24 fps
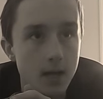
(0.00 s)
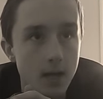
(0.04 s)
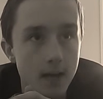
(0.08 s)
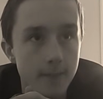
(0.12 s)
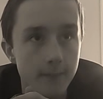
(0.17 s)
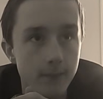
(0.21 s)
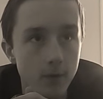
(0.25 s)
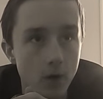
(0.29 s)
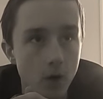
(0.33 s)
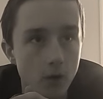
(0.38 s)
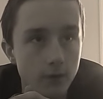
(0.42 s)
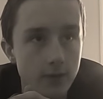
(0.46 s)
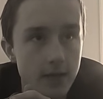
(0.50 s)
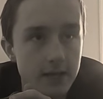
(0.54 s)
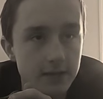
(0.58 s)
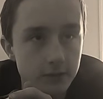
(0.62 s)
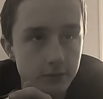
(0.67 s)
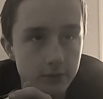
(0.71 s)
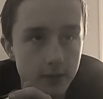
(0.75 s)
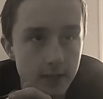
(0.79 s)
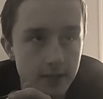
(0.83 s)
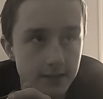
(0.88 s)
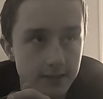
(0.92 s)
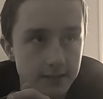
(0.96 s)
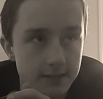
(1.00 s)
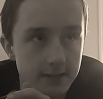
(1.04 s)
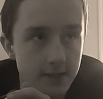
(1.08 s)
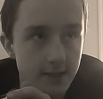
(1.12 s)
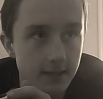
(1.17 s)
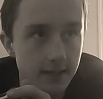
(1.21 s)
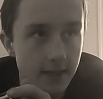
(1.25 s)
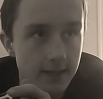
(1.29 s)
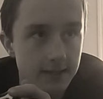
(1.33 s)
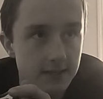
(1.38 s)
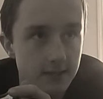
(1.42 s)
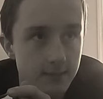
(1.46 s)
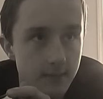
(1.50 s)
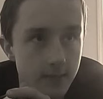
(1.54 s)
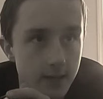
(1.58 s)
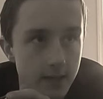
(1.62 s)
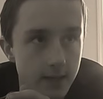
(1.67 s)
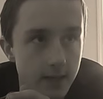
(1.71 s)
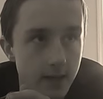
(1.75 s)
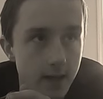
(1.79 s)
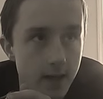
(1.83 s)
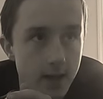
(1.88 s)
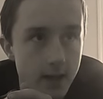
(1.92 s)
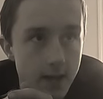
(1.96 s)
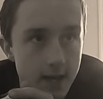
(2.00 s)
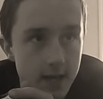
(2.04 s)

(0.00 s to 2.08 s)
And bro, that dude that said that to me,